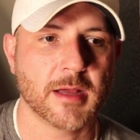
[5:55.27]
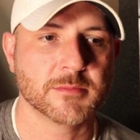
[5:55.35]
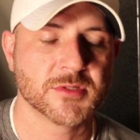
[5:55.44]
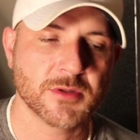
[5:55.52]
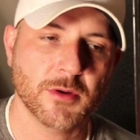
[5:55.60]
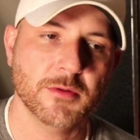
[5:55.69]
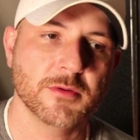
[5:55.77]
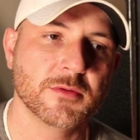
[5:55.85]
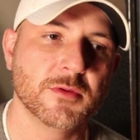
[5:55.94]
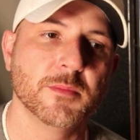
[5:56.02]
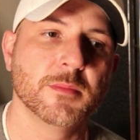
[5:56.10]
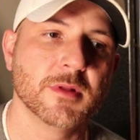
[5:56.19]
I'm starting
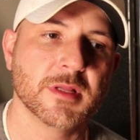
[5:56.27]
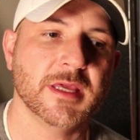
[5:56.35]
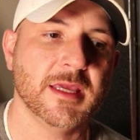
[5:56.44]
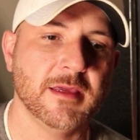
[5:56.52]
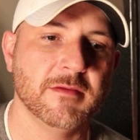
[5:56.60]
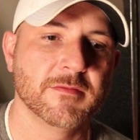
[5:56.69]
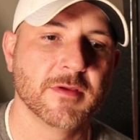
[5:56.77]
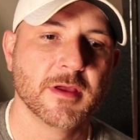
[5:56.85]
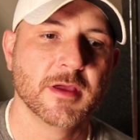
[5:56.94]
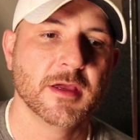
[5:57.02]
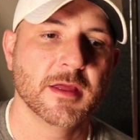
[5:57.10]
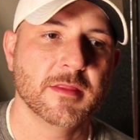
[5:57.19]
to believe
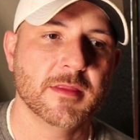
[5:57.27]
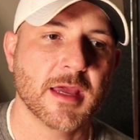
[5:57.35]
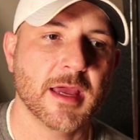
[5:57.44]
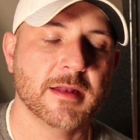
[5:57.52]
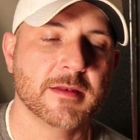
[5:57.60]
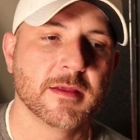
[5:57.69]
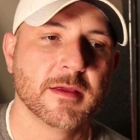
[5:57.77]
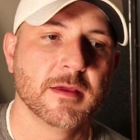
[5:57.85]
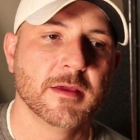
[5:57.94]
that